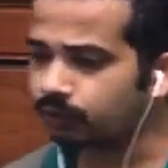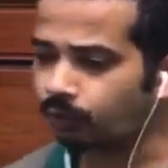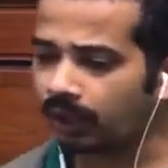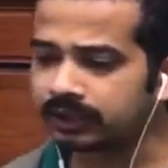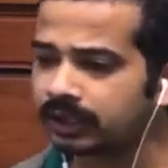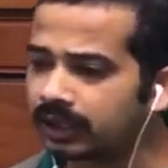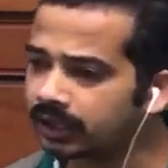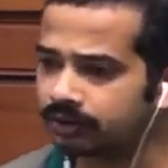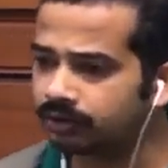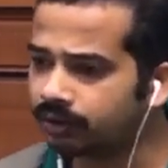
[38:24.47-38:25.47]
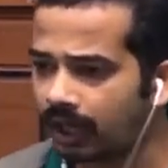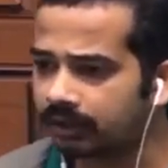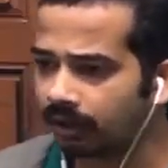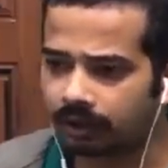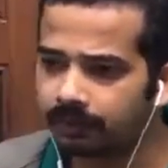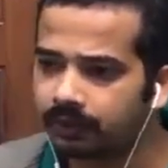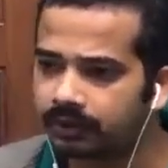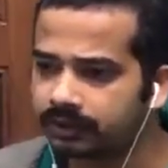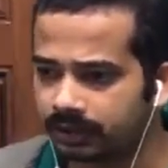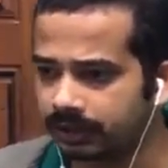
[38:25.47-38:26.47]
one electron, you can't talk about
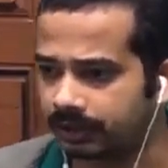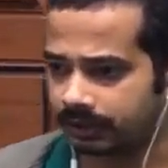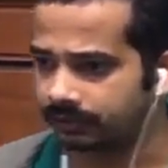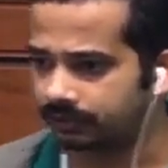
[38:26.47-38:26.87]
uncertainty.